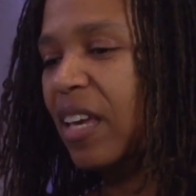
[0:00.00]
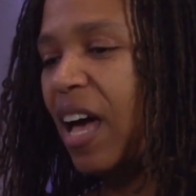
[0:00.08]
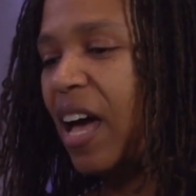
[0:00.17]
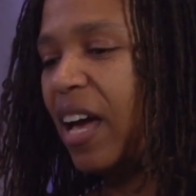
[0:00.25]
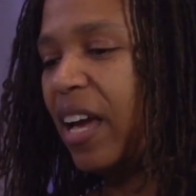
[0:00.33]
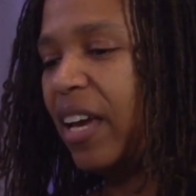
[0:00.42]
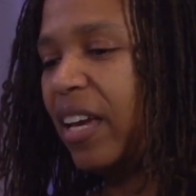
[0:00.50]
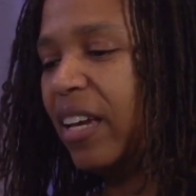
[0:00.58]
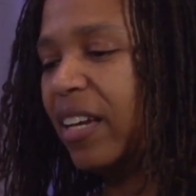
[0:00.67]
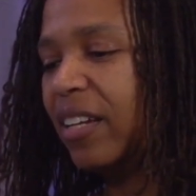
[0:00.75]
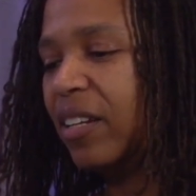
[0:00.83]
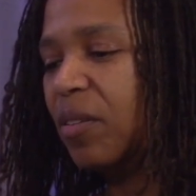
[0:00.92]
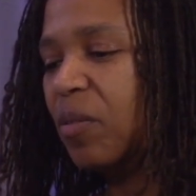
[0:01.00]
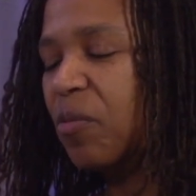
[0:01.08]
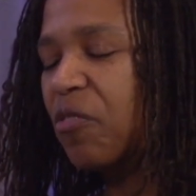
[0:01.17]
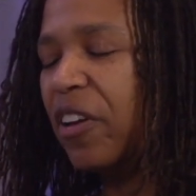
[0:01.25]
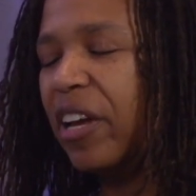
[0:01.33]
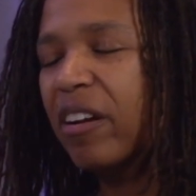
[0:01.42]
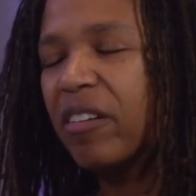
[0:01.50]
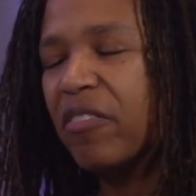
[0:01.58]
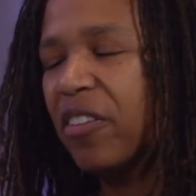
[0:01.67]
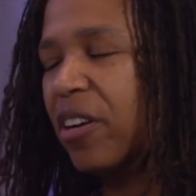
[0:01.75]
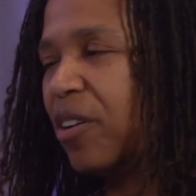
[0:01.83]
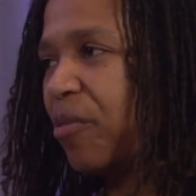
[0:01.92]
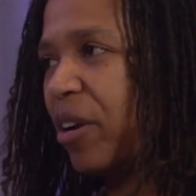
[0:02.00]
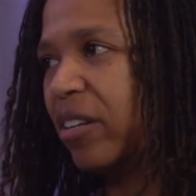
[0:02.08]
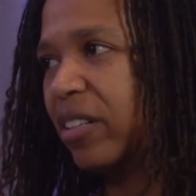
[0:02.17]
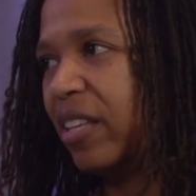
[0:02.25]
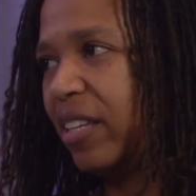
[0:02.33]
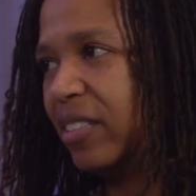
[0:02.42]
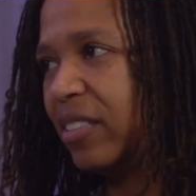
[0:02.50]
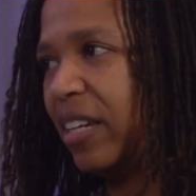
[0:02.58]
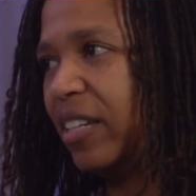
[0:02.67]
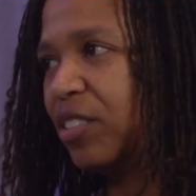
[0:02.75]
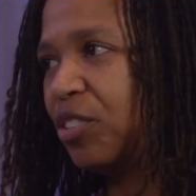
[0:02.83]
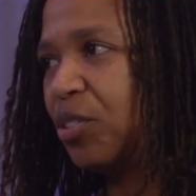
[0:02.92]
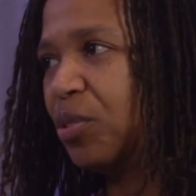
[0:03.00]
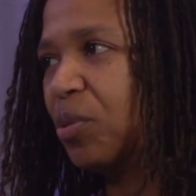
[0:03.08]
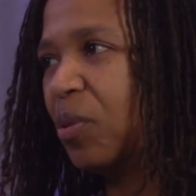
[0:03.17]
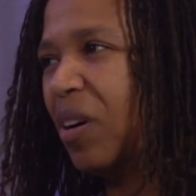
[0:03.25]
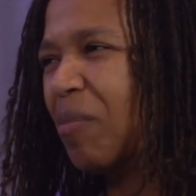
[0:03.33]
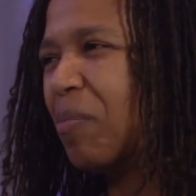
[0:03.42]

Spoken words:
I very, very rarely these days do a